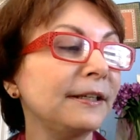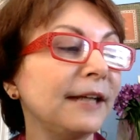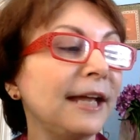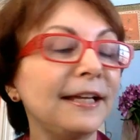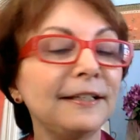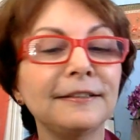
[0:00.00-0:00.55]

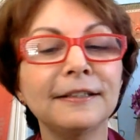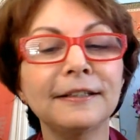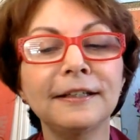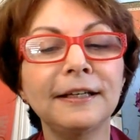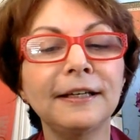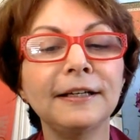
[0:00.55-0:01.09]
8,
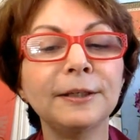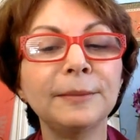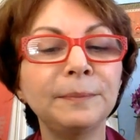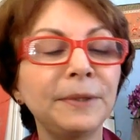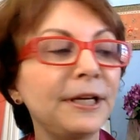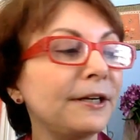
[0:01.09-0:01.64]

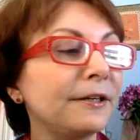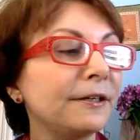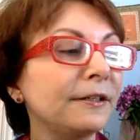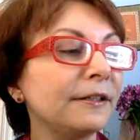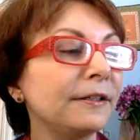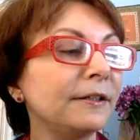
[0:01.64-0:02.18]
compare
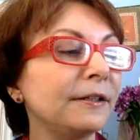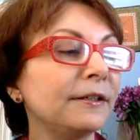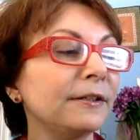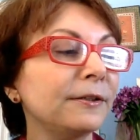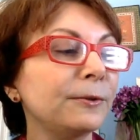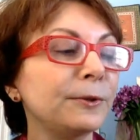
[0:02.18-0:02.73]

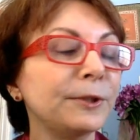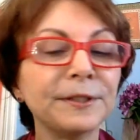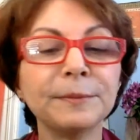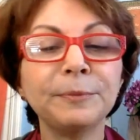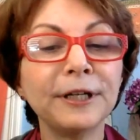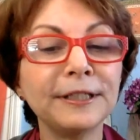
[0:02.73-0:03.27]
course
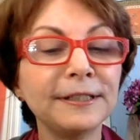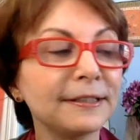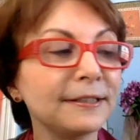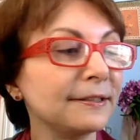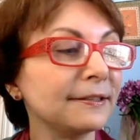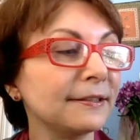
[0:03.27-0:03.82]

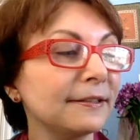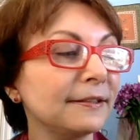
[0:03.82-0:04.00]
prices.